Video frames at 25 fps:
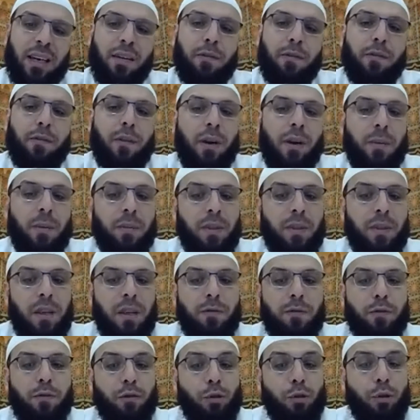From the
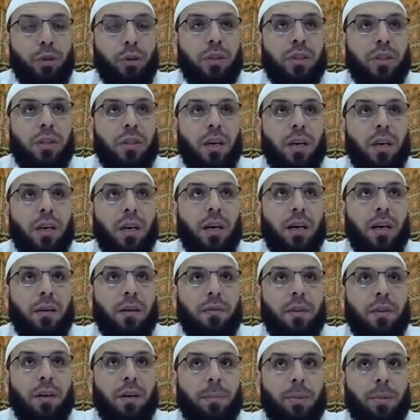fruits of
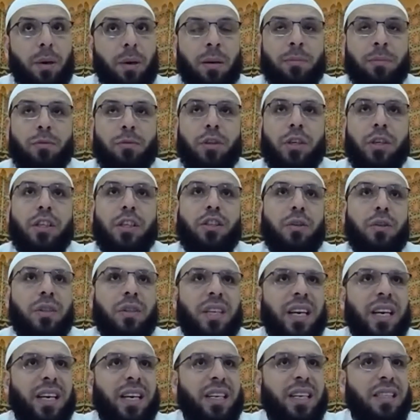the palm trees, you
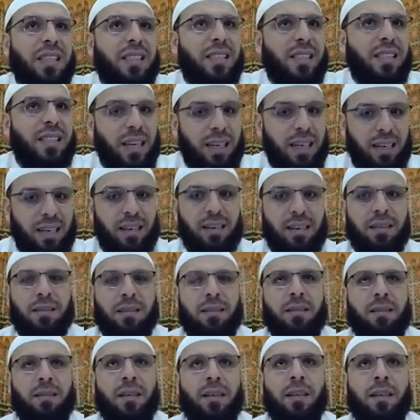take
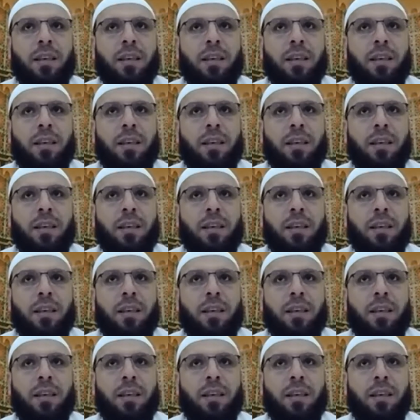sakaran,